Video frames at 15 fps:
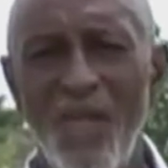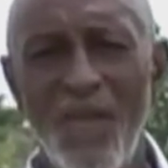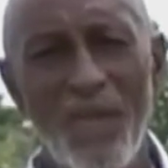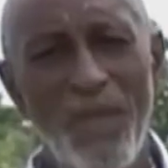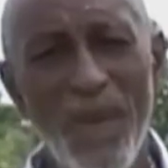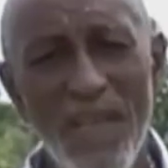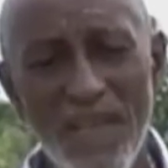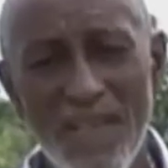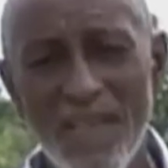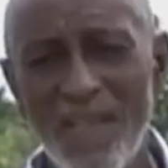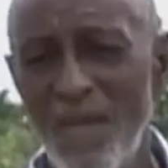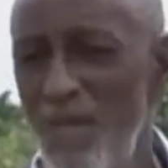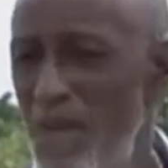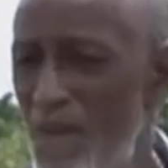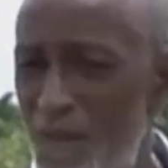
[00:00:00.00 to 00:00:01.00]
The place is
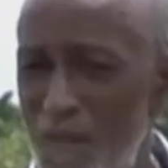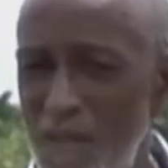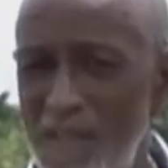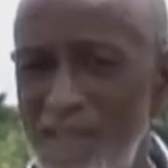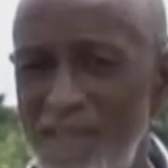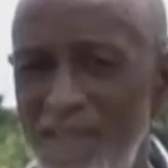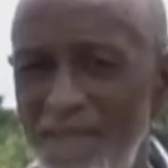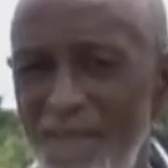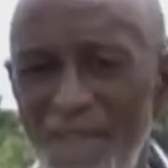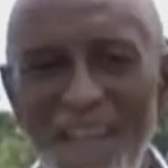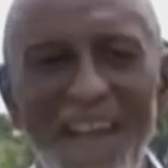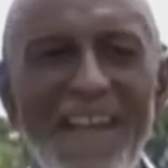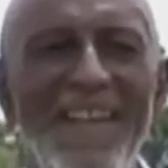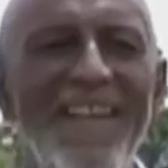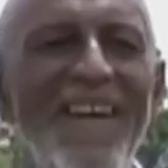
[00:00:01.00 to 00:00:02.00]
to be fixed.
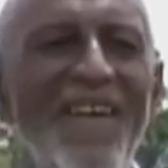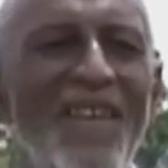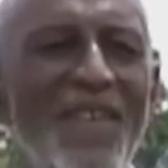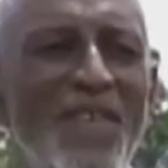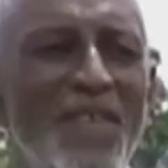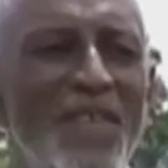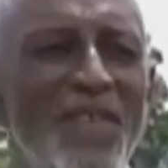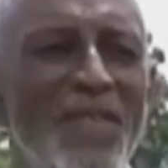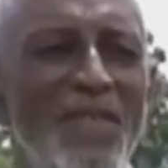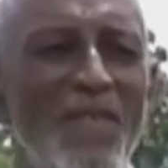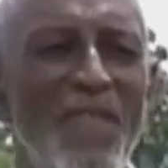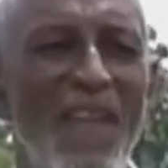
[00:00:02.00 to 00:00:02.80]
And now,